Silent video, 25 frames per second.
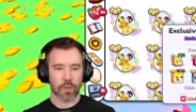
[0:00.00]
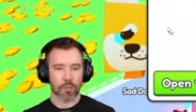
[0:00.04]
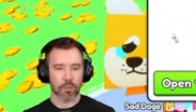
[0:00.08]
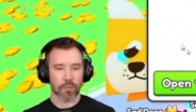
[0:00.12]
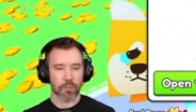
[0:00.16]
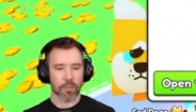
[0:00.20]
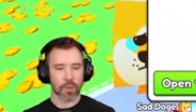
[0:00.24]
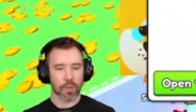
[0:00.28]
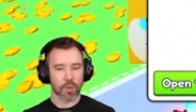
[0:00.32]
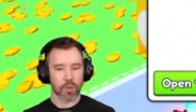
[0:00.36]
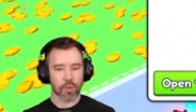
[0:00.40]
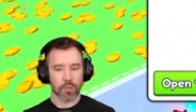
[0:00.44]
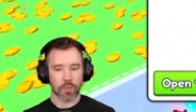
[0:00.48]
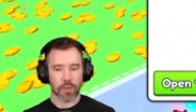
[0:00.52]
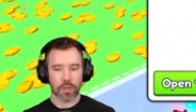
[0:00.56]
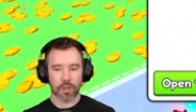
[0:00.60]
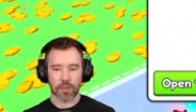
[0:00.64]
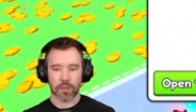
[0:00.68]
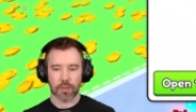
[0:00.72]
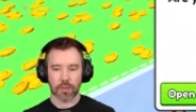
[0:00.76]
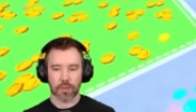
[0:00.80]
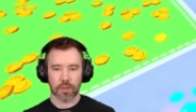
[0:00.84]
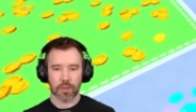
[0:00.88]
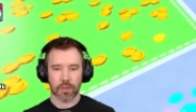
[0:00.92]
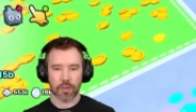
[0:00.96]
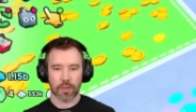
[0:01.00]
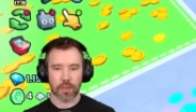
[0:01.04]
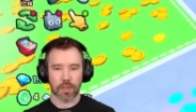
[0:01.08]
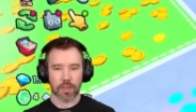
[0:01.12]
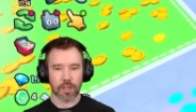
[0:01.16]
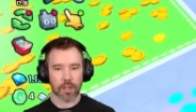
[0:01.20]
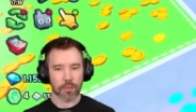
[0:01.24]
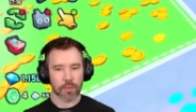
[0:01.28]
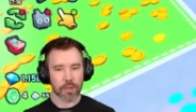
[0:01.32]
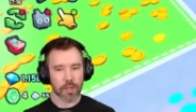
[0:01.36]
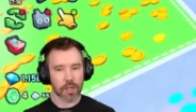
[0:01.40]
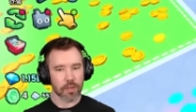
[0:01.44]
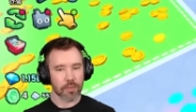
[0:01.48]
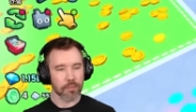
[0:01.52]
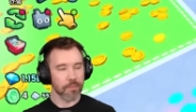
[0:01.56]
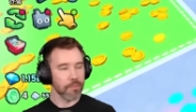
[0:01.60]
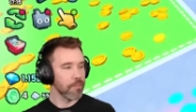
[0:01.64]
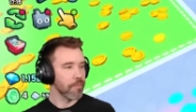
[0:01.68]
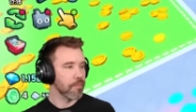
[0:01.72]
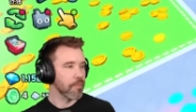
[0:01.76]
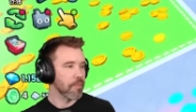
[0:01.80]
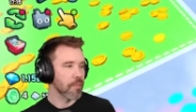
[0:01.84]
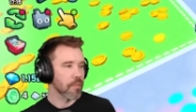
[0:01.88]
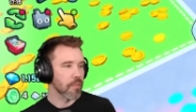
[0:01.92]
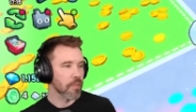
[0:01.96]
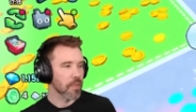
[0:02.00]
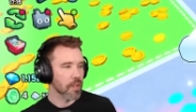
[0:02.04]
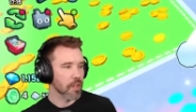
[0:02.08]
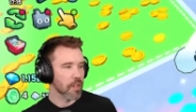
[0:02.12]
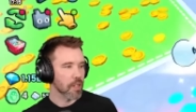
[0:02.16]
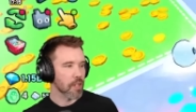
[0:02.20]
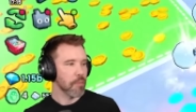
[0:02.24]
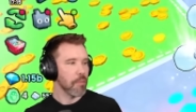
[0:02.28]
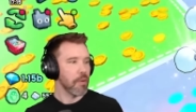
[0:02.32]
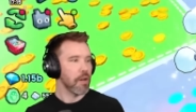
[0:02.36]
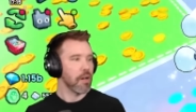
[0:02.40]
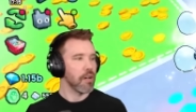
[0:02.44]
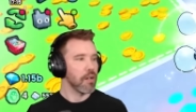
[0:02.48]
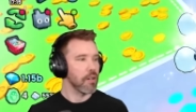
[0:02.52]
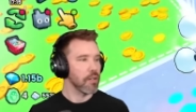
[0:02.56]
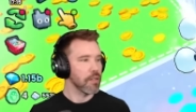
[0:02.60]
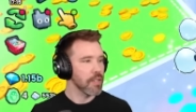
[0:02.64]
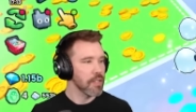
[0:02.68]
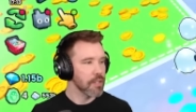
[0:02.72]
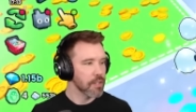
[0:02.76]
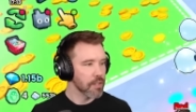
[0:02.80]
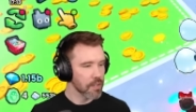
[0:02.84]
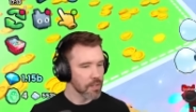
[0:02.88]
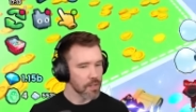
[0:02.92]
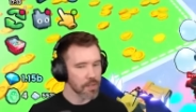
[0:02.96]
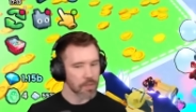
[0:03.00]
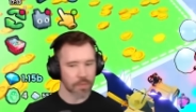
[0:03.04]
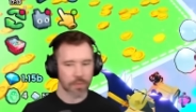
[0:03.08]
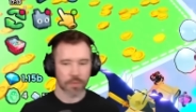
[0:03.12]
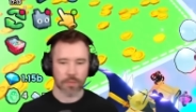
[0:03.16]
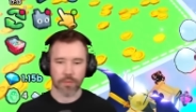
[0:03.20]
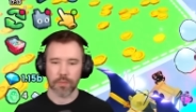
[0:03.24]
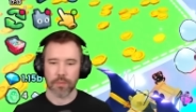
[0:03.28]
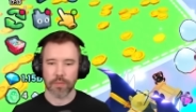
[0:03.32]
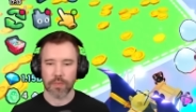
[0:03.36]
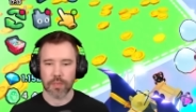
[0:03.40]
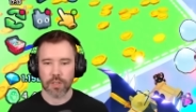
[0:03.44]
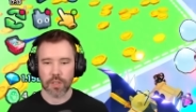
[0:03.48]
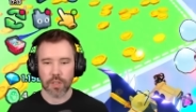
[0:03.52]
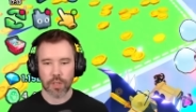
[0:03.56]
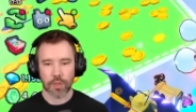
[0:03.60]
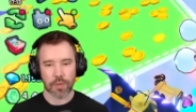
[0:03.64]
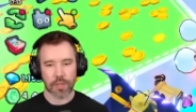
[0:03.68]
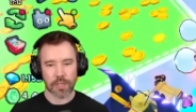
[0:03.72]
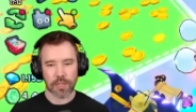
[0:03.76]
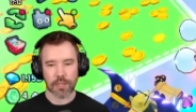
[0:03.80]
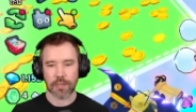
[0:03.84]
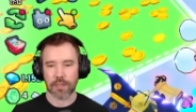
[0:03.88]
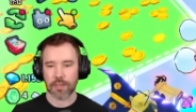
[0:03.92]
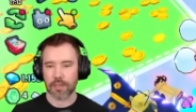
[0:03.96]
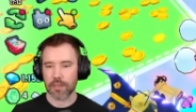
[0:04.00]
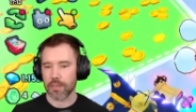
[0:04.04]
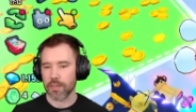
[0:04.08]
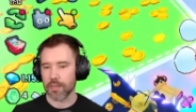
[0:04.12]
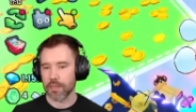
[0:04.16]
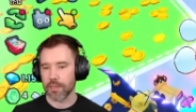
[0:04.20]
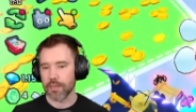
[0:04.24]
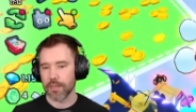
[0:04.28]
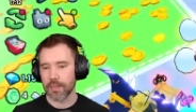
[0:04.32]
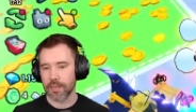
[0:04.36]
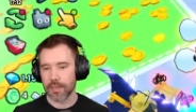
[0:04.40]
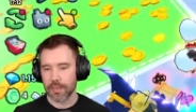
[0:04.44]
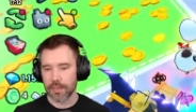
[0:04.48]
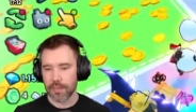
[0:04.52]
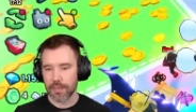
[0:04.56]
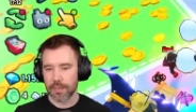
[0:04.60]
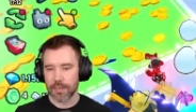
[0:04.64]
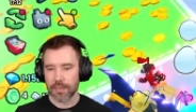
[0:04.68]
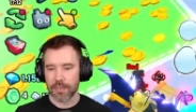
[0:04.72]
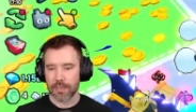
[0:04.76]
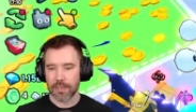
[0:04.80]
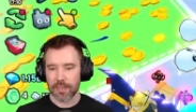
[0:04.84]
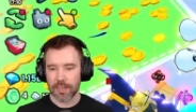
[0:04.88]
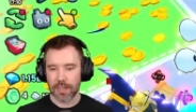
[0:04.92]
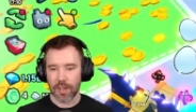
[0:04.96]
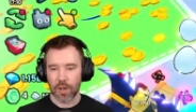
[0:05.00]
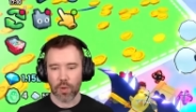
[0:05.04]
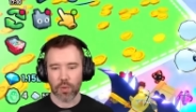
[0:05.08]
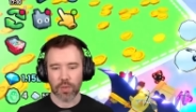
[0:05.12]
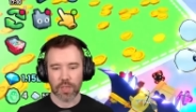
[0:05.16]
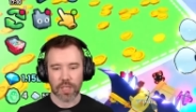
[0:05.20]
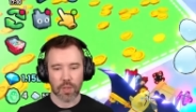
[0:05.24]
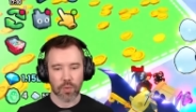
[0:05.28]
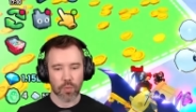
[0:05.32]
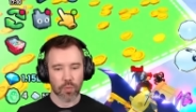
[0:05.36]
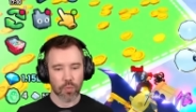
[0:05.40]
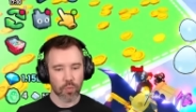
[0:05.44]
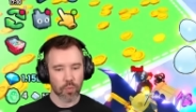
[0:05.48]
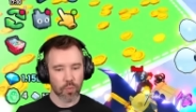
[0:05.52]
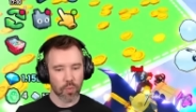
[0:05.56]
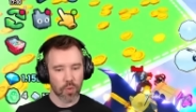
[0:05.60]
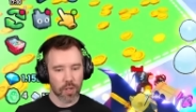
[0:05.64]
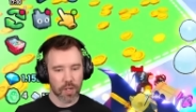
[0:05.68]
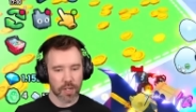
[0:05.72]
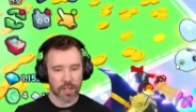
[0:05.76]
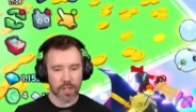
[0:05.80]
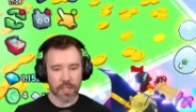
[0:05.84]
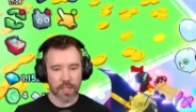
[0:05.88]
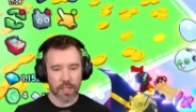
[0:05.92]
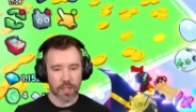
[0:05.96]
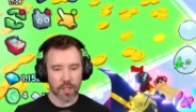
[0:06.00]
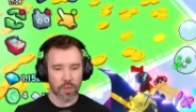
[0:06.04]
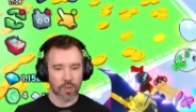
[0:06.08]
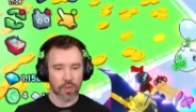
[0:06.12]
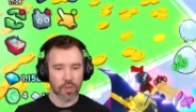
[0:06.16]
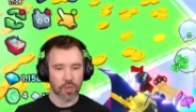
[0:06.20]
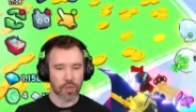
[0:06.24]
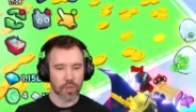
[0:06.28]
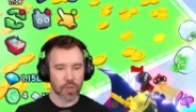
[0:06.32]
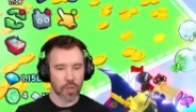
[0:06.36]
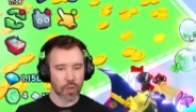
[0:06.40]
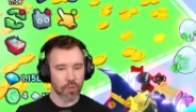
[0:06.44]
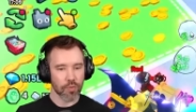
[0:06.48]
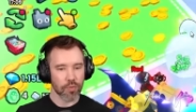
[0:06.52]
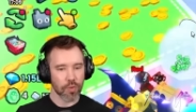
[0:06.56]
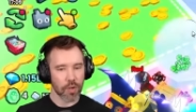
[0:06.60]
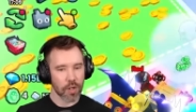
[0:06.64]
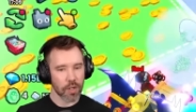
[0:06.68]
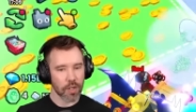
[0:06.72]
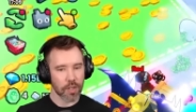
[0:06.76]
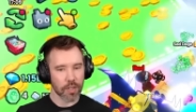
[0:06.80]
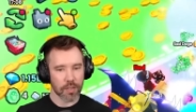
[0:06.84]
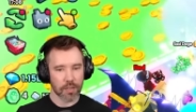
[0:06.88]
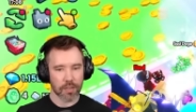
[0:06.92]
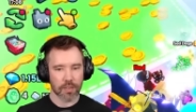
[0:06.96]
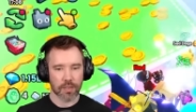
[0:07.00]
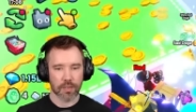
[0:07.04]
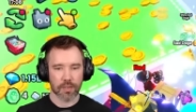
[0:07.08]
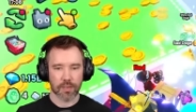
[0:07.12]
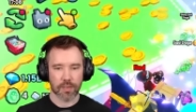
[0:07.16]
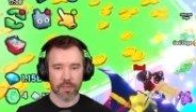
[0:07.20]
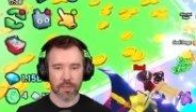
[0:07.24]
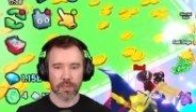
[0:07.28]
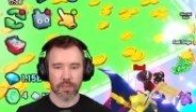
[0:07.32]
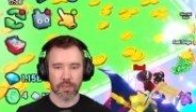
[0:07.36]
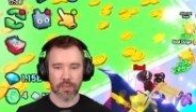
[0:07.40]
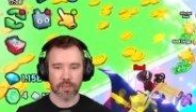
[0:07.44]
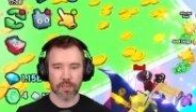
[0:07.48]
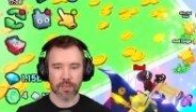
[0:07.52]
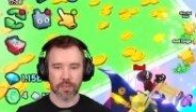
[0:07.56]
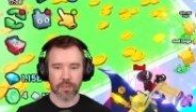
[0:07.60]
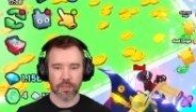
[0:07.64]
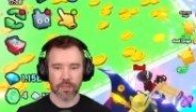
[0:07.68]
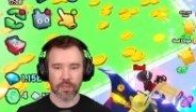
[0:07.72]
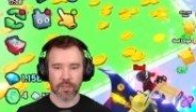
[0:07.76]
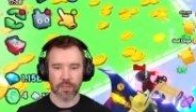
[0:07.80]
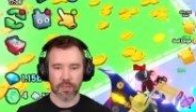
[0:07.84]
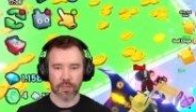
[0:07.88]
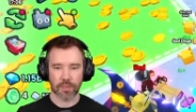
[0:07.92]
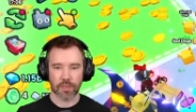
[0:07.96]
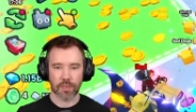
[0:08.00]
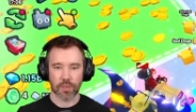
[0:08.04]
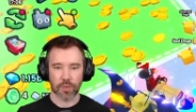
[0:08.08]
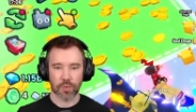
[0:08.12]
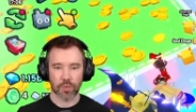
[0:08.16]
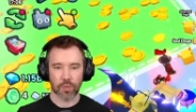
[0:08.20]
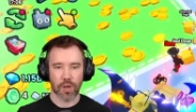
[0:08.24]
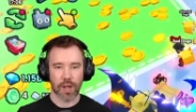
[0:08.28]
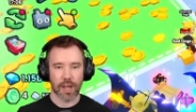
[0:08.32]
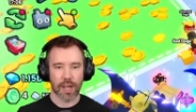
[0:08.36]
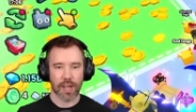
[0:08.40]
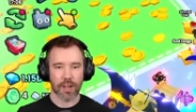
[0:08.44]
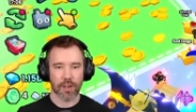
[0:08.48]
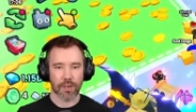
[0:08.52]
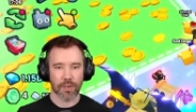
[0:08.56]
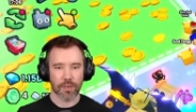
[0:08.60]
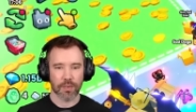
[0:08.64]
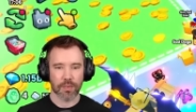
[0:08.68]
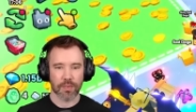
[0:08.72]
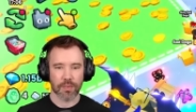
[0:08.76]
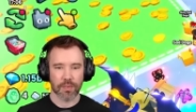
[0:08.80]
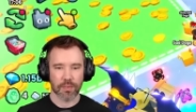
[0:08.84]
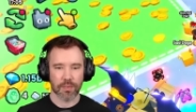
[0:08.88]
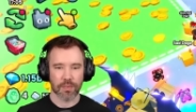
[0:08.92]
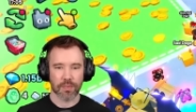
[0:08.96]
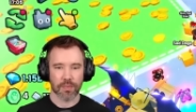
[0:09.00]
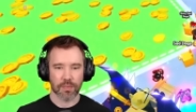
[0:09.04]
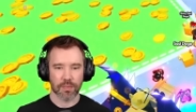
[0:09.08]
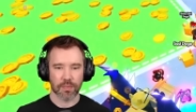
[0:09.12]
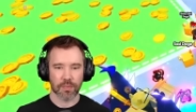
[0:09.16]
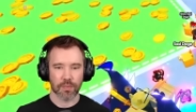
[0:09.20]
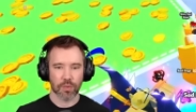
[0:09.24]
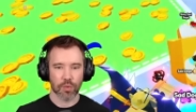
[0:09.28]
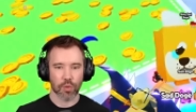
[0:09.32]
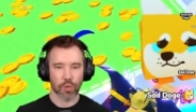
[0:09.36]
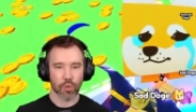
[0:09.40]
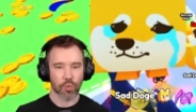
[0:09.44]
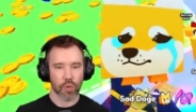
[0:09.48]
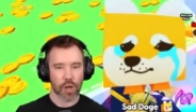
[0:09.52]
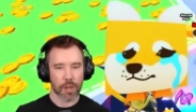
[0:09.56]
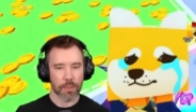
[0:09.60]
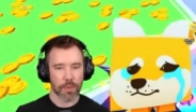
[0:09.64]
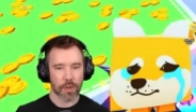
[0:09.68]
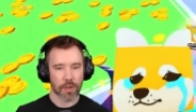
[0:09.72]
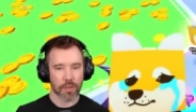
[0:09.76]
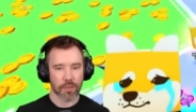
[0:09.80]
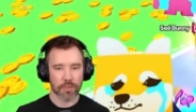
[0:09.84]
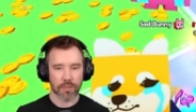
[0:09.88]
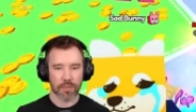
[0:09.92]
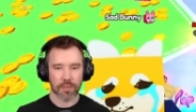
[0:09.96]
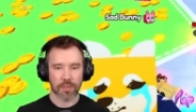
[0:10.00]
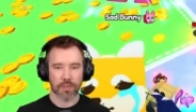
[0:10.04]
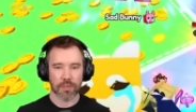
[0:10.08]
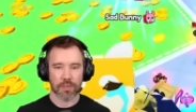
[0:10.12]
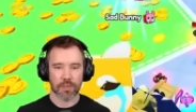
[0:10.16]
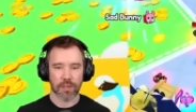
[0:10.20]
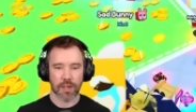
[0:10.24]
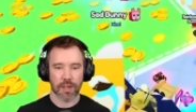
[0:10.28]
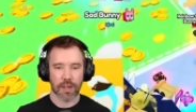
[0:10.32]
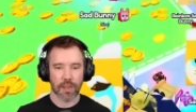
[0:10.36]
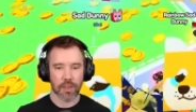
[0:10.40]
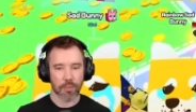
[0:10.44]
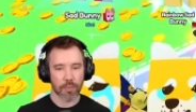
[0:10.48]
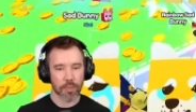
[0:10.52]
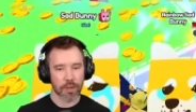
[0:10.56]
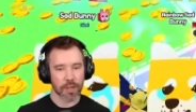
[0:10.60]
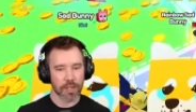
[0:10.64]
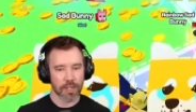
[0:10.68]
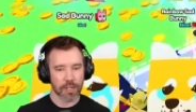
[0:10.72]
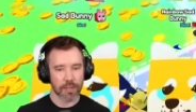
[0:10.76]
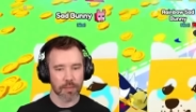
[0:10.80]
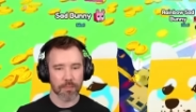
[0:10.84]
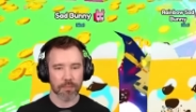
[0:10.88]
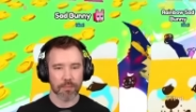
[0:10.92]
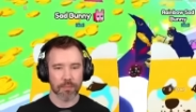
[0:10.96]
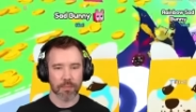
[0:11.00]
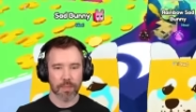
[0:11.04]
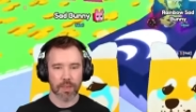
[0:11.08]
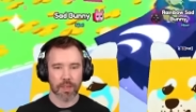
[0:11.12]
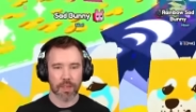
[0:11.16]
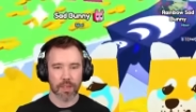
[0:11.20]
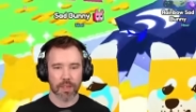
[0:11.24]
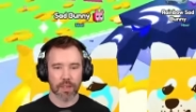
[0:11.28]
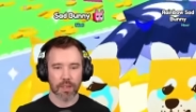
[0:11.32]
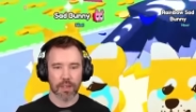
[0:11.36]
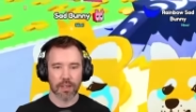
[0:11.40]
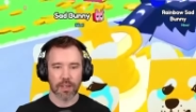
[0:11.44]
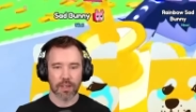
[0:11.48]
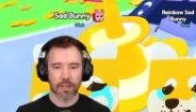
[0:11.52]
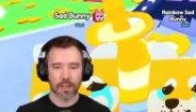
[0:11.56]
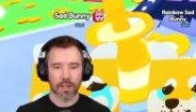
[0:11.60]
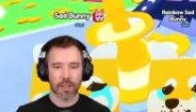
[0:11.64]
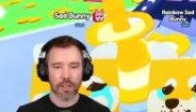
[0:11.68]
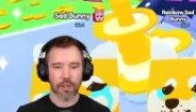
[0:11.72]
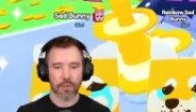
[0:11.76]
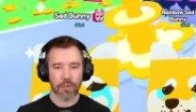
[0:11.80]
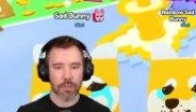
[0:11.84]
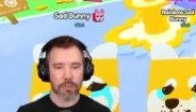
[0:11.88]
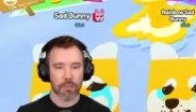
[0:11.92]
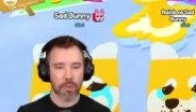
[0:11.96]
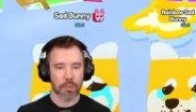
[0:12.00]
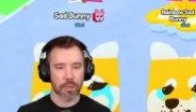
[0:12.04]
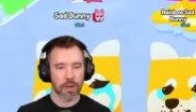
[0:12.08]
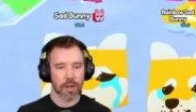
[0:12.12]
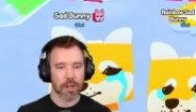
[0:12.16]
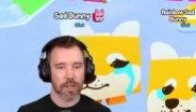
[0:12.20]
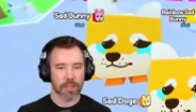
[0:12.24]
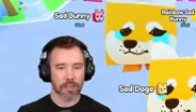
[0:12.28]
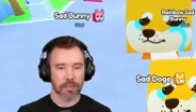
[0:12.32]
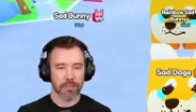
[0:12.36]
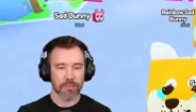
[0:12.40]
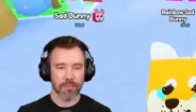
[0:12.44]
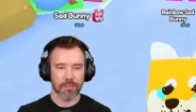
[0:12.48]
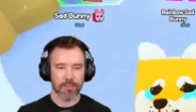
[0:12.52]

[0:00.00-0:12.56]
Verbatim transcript: Boom, there we go. Come on, let's go. Let's do this. Only one huge so far. Wow. Oh, rainbow. Another bunny. Another rainbow bunny.